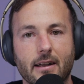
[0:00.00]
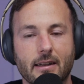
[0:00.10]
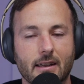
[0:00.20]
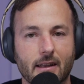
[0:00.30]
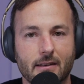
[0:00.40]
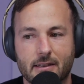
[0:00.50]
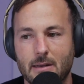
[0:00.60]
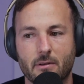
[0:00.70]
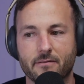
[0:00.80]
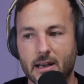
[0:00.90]
and
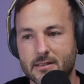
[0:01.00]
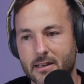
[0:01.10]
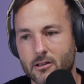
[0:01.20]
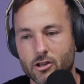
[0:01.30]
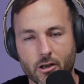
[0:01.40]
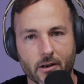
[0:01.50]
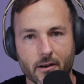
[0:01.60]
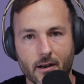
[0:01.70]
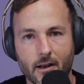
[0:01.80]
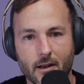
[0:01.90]
keep investing,
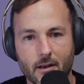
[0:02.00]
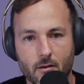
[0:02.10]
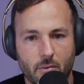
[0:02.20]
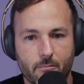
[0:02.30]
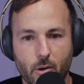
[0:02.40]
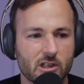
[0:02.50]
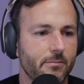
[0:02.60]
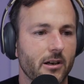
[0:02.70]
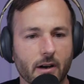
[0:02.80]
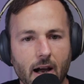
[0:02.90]
sure, but push
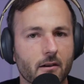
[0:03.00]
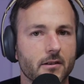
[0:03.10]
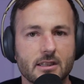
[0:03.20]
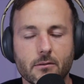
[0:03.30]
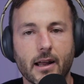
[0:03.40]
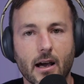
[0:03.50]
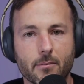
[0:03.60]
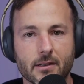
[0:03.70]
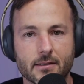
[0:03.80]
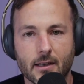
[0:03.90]
me around, see what
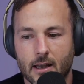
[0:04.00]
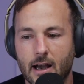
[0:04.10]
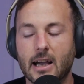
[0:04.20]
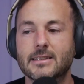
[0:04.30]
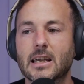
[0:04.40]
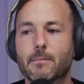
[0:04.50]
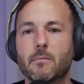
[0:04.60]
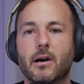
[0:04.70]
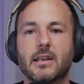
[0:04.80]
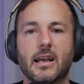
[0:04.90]
happens. I take my
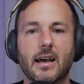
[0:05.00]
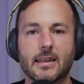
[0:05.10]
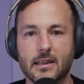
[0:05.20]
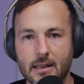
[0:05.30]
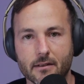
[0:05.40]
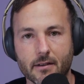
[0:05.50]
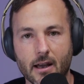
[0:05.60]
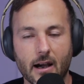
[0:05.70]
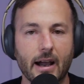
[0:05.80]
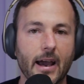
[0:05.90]
money and I leave.
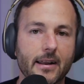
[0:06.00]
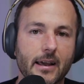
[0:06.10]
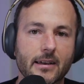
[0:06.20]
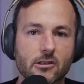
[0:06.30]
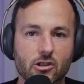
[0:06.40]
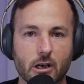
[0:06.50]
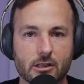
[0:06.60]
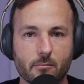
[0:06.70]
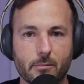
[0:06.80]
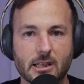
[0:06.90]
I had a
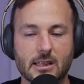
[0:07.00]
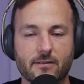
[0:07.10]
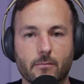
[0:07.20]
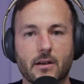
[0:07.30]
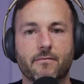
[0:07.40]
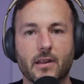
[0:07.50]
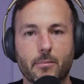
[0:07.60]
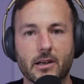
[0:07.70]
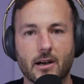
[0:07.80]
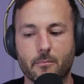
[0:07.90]
construction business for my
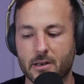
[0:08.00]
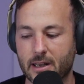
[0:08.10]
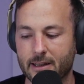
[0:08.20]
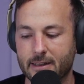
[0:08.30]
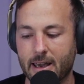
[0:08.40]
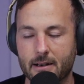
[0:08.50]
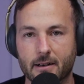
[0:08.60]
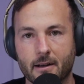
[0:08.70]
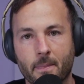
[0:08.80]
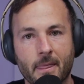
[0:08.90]
flipping company in
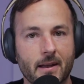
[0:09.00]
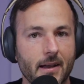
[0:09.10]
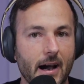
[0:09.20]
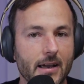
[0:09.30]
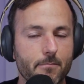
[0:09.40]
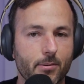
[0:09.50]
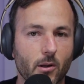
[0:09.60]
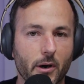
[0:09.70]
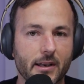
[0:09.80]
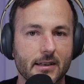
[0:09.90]
Canada. I
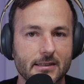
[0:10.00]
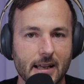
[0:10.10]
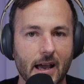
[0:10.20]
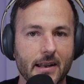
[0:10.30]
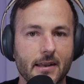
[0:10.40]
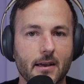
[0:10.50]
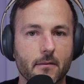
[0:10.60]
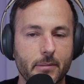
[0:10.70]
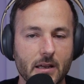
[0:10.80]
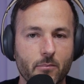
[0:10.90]
employed 10
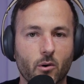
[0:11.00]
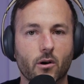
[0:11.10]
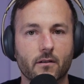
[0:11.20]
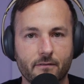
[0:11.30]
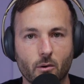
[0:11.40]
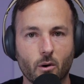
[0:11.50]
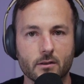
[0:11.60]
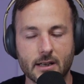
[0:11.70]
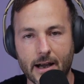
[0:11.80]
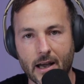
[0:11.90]
people full
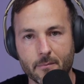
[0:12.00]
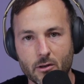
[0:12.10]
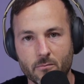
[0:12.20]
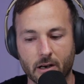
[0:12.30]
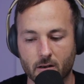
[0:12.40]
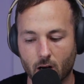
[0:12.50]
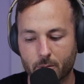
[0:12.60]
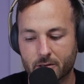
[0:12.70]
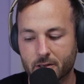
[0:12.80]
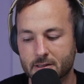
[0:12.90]
time between my
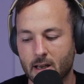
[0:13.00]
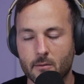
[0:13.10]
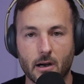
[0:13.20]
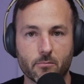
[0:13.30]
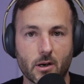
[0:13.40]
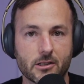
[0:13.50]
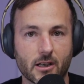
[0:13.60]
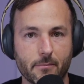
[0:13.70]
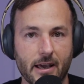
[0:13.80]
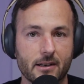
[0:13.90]
carpenters, my
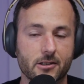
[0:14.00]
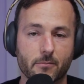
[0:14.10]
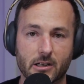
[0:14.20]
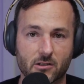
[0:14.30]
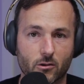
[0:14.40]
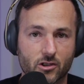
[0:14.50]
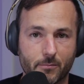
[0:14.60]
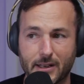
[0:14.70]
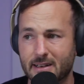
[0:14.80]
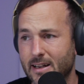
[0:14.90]
project manager, my social
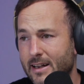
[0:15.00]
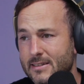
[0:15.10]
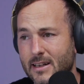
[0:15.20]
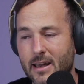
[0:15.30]
media guys.